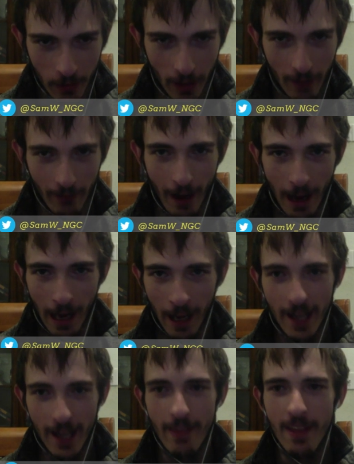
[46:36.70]
of
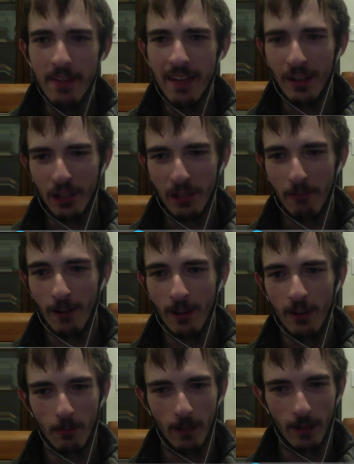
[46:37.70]
this actually
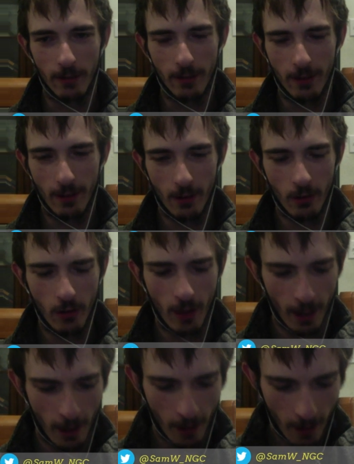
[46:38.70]
was one serious
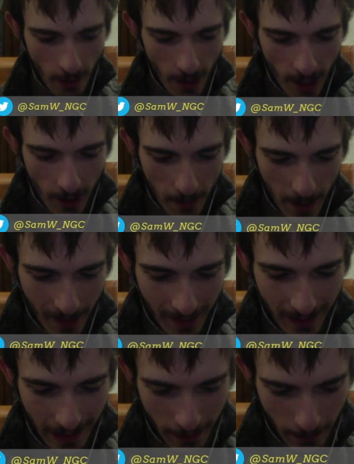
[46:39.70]
thing. People
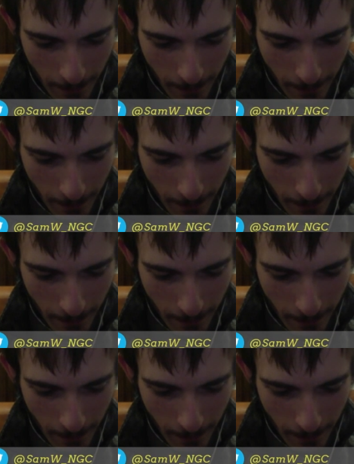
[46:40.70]
are like,